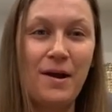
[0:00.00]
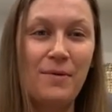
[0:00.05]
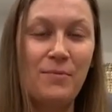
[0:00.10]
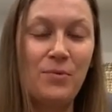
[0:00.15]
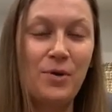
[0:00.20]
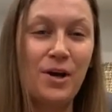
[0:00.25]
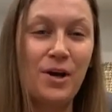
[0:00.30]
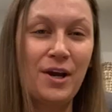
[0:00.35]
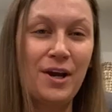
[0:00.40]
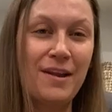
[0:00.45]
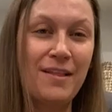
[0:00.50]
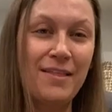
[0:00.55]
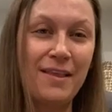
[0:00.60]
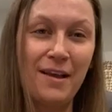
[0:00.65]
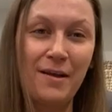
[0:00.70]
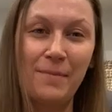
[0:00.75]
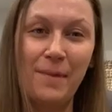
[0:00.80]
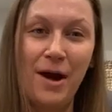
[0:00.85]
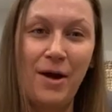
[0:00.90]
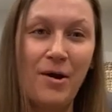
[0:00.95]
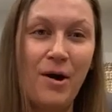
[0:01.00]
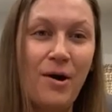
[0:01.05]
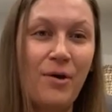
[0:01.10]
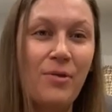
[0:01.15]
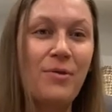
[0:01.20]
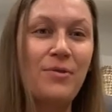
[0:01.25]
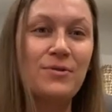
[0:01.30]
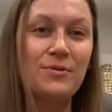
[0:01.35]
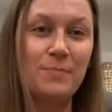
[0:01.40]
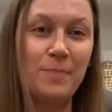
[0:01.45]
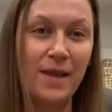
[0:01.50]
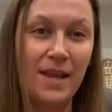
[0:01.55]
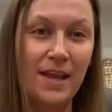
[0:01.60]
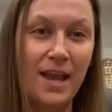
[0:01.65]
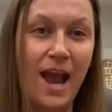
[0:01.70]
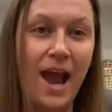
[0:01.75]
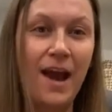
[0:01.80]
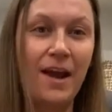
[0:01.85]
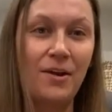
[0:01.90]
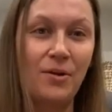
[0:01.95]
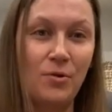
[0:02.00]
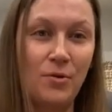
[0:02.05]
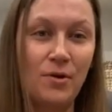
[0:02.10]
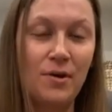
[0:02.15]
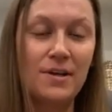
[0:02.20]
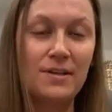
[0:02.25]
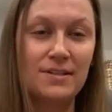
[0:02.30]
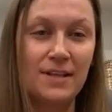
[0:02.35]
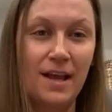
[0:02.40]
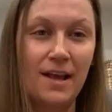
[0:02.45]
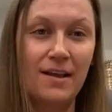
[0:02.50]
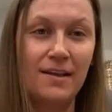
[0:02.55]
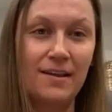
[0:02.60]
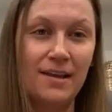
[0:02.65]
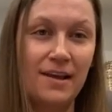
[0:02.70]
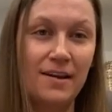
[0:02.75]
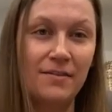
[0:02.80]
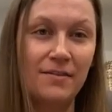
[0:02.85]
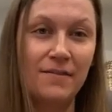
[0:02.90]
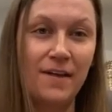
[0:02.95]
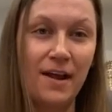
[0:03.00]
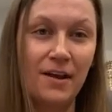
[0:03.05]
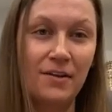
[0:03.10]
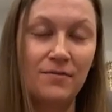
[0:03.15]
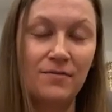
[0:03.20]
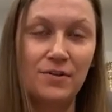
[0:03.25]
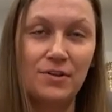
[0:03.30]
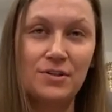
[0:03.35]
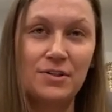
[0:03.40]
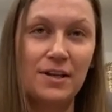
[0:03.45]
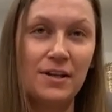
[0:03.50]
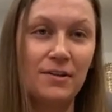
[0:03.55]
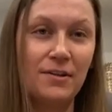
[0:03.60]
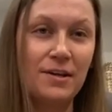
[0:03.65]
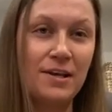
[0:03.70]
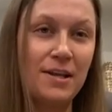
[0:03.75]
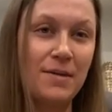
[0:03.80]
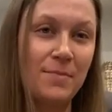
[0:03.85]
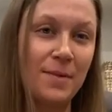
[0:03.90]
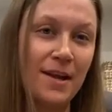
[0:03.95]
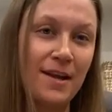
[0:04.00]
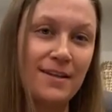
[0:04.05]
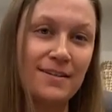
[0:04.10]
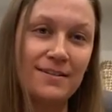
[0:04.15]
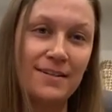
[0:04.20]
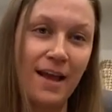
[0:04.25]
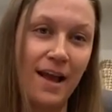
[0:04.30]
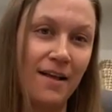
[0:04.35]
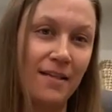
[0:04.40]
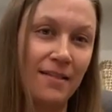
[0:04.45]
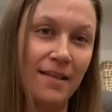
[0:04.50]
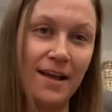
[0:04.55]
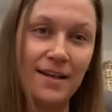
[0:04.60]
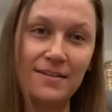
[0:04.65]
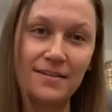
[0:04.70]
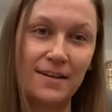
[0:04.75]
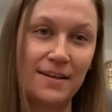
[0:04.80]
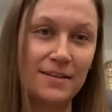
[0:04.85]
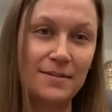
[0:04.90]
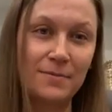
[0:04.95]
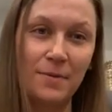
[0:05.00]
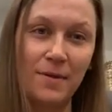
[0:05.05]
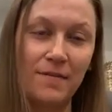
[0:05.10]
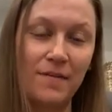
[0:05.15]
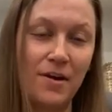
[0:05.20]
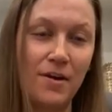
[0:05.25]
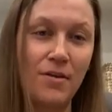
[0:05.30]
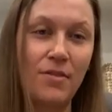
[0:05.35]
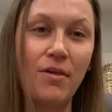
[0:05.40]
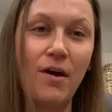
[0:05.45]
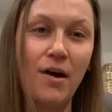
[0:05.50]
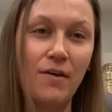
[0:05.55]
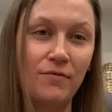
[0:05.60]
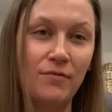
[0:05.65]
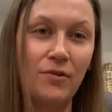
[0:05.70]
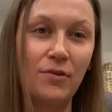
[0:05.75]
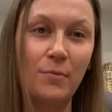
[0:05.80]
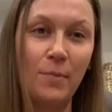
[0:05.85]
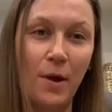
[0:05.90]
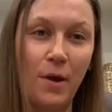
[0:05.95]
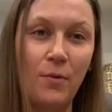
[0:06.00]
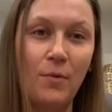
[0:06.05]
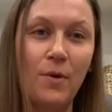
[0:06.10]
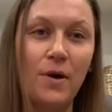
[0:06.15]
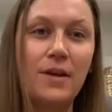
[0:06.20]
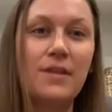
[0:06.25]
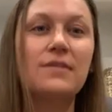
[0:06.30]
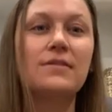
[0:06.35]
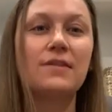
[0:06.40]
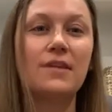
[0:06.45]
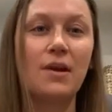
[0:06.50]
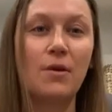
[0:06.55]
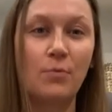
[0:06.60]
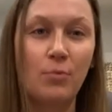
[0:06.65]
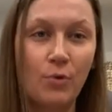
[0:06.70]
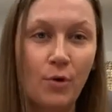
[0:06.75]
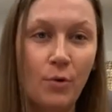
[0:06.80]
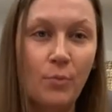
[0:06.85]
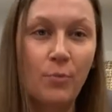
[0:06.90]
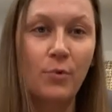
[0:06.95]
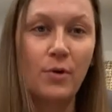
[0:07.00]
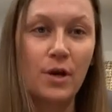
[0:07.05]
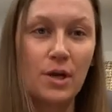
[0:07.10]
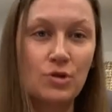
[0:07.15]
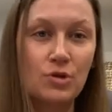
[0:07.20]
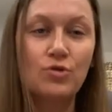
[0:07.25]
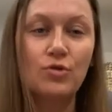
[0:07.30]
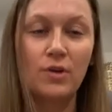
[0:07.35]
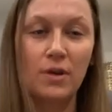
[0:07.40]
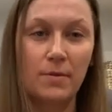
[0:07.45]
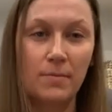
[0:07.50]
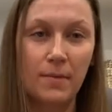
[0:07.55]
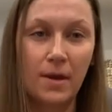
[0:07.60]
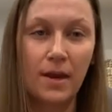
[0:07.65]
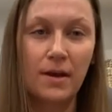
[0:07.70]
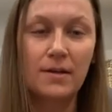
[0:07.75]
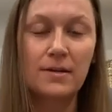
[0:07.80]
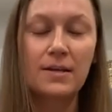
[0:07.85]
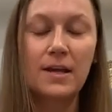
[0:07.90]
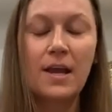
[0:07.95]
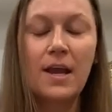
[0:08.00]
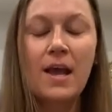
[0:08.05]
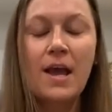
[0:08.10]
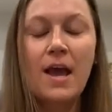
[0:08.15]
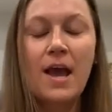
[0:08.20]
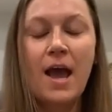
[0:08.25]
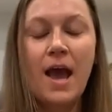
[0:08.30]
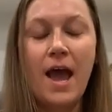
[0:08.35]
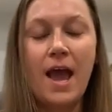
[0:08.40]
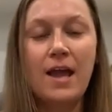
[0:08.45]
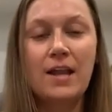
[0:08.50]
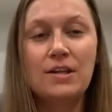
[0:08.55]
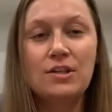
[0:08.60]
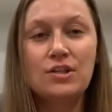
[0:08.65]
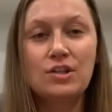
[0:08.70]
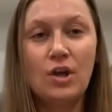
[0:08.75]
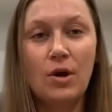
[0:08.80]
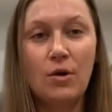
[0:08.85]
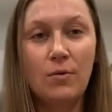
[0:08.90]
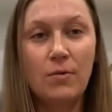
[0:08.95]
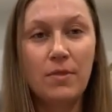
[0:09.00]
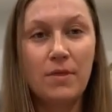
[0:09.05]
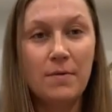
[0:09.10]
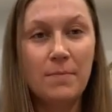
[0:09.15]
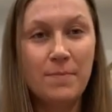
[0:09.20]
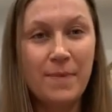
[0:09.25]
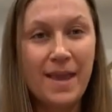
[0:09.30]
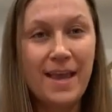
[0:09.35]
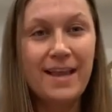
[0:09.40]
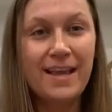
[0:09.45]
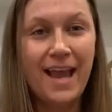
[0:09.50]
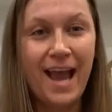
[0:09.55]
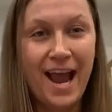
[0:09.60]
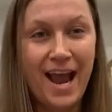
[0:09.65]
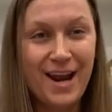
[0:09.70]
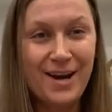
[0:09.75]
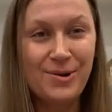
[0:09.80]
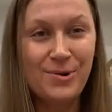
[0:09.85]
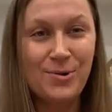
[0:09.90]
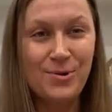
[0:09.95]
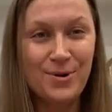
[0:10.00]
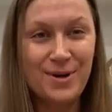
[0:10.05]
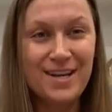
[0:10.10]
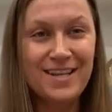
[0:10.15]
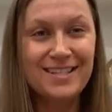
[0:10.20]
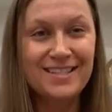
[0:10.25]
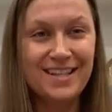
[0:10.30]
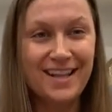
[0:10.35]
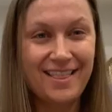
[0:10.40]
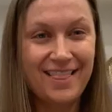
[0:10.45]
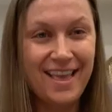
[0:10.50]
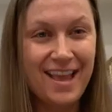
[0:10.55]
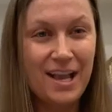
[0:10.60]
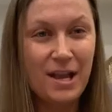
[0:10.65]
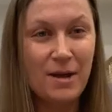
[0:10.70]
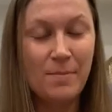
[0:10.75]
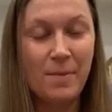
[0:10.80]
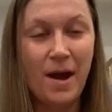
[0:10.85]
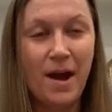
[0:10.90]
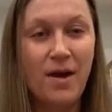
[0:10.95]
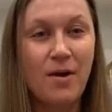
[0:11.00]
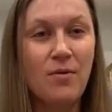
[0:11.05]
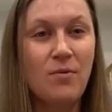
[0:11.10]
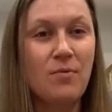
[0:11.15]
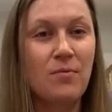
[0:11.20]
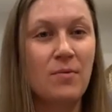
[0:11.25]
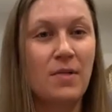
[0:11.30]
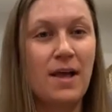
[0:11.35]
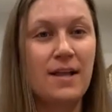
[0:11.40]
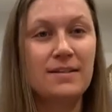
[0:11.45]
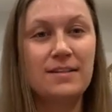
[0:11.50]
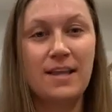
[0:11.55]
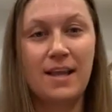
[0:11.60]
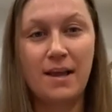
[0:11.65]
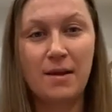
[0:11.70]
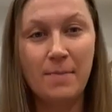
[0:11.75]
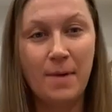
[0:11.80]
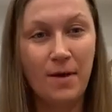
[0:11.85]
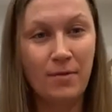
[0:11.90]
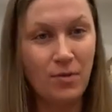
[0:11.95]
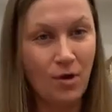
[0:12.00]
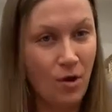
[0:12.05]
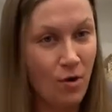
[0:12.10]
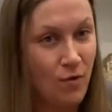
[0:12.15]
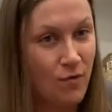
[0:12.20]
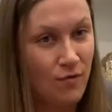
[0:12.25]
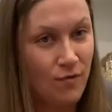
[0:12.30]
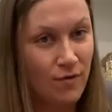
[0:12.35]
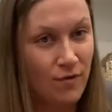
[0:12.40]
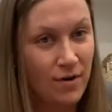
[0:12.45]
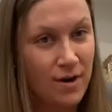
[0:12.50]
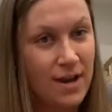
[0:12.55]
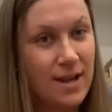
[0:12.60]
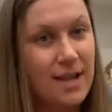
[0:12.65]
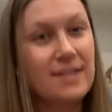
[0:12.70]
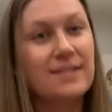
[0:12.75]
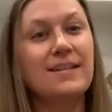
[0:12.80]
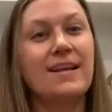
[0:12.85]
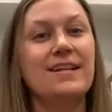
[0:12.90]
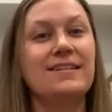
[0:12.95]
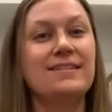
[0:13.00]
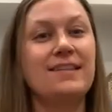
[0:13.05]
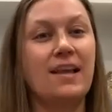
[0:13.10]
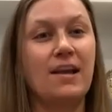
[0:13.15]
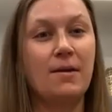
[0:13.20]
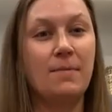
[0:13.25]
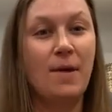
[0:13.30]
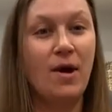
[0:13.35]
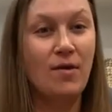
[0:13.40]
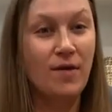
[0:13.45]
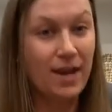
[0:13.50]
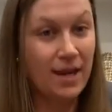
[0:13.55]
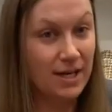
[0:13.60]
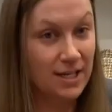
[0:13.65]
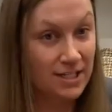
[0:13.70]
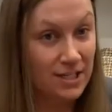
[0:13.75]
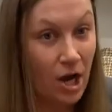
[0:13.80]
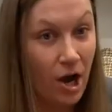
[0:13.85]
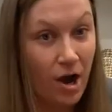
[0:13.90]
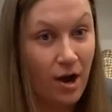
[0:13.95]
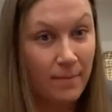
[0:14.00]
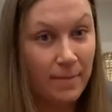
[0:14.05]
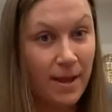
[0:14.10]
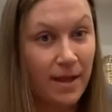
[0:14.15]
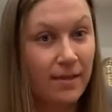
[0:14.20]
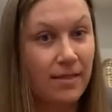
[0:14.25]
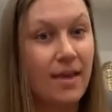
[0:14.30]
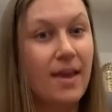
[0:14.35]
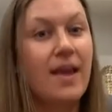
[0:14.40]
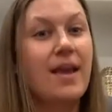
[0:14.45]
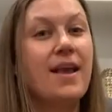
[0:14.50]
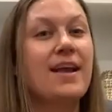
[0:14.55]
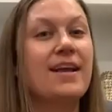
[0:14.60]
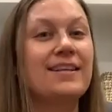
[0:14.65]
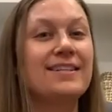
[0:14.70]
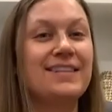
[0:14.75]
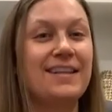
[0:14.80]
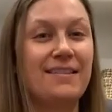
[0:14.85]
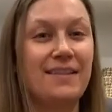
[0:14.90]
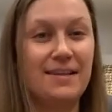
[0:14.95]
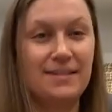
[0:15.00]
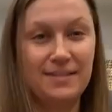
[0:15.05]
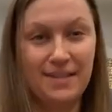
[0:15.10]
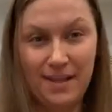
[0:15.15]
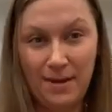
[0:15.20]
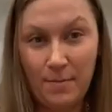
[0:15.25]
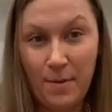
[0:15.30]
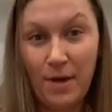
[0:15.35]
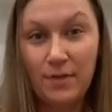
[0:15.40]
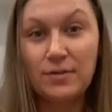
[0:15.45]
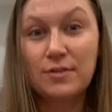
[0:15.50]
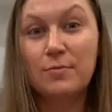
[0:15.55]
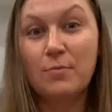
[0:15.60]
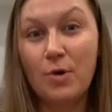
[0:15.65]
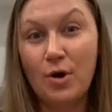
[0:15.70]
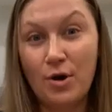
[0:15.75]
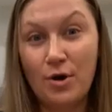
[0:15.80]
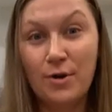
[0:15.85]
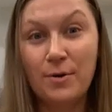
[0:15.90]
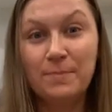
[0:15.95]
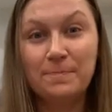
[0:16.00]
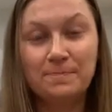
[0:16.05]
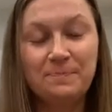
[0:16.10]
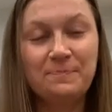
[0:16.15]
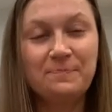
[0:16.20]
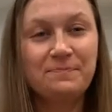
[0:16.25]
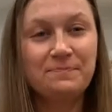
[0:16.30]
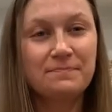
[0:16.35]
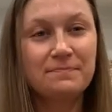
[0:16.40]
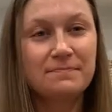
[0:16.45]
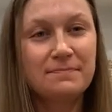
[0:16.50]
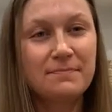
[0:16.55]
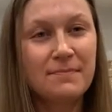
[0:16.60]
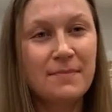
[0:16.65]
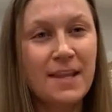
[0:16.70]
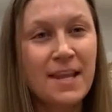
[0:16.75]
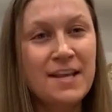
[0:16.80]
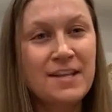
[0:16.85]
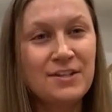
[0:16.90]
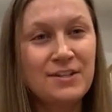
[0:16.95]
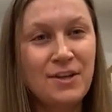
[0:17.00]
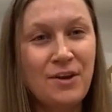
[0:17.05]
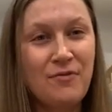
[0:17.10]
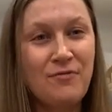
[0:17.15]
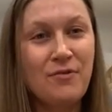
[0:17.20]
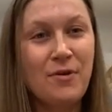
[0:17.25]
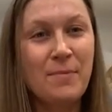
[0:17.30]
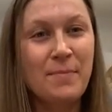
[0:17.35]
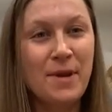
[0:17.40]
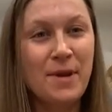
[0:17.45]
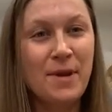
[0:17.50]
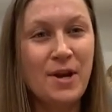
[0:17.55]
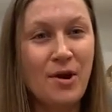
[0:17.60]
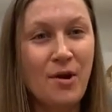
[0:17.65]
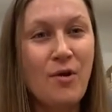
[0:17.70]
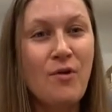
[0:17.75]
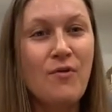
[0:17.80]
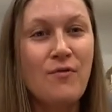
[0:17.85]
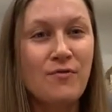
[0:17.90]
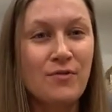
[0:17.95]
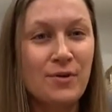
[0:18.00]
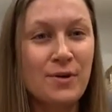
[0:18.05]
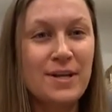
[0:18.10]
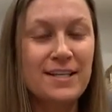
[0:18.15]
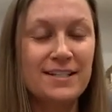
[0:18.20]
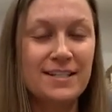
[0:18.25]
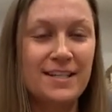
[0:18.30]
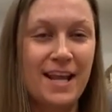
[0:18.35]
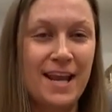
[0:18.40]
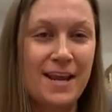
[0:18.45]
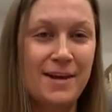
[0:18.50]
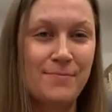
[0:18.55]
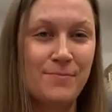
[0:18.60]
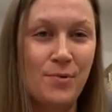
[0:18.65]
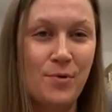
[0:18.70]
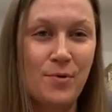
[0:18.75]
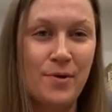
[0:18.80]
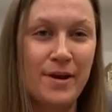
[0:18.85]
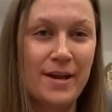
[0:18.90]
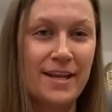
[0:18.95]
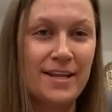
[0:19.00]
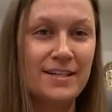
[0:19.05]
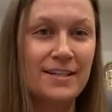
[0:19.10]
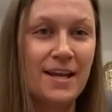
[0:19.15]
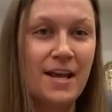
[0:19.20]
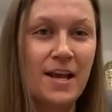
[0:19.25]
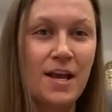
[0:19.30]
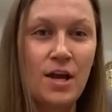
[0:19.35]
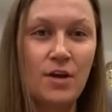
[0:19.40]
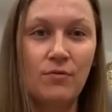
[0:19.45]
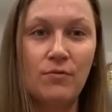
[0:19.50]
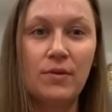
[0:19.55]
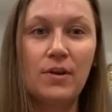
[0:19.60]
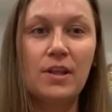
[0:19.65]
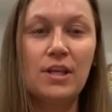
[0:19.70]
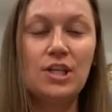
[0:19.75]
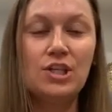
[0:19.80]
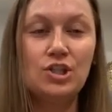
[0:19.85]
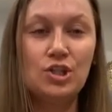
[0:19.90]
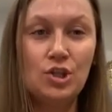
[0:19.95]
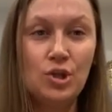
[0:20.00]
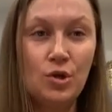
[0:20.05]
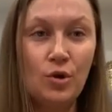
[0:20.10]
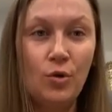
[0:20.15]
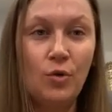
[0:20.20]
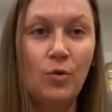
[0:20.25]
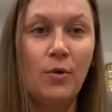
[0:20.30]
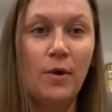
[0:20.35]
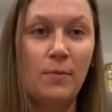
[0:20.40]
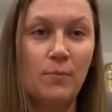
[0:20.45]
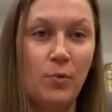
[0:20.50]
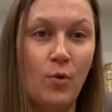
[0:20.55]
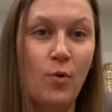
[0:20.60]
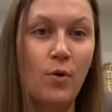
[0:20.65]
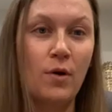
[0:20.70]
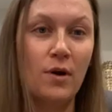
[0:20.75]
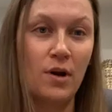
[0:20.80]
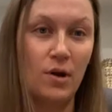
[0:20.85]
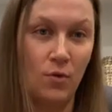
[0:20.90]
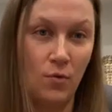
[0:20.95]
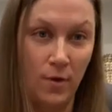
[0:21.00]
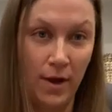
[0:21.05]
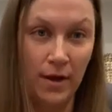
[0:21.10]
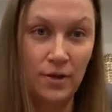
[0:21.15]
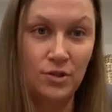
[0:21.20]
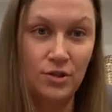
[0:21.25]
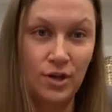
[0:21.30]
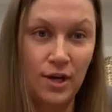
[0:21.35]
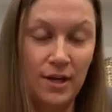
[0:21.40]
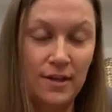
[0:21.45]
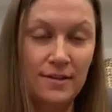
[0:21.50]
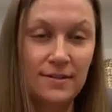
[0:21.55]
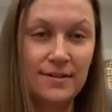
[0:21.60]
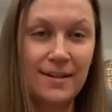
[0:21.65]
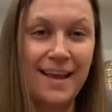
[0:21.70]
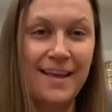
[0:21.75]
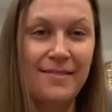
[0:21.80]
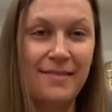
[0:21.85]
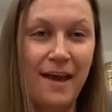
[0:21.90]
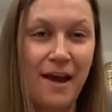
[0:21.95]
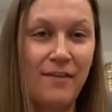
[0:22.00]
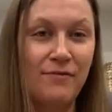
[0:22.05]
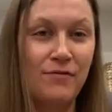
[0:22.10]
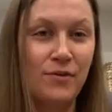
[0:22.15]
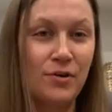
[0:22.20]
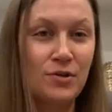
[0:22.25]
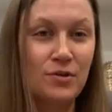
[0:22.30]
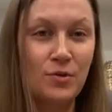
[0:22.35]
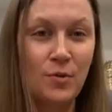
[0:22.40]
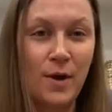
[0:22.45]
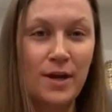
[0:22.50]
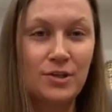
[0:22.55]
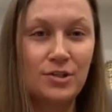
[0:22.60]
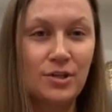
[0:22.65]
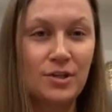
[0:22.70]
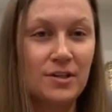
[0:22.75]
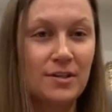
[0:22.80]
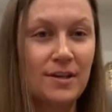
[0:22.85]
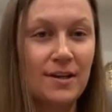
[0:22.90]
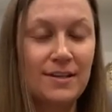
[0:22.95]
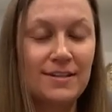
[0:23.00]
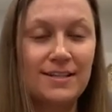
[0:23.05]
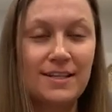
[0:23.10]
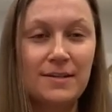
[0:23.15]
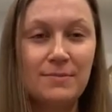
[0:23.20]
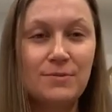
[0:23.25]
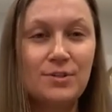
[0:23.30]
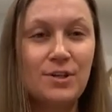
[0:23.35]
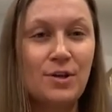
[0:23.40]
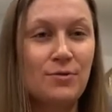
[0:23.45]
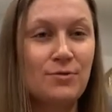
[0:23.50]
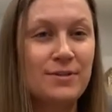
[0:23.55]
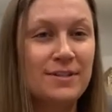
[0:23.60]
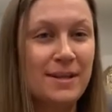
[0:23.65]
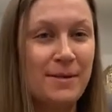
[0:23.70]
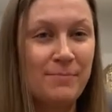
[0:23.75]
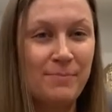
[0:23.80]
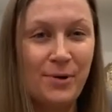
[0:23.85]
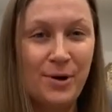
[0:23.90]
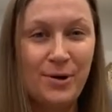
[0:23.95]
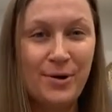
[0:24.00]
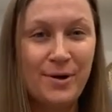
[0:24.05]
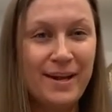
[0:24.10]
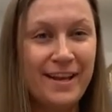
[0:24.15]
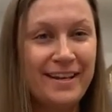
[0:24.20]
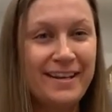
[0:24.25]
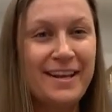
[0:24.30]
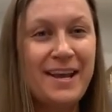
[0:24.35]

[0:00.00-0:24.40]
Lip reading: we're going to think about all those big categories that can affect fertility, because that lets us be very thoughtful about what is the appropriate treatment. And so the big categories to think about, let's think about the ovaries, let's think about anatomic things, and let's think about sperm. And so from an ovary standpoint, really two important questions. And that first question seems so simple,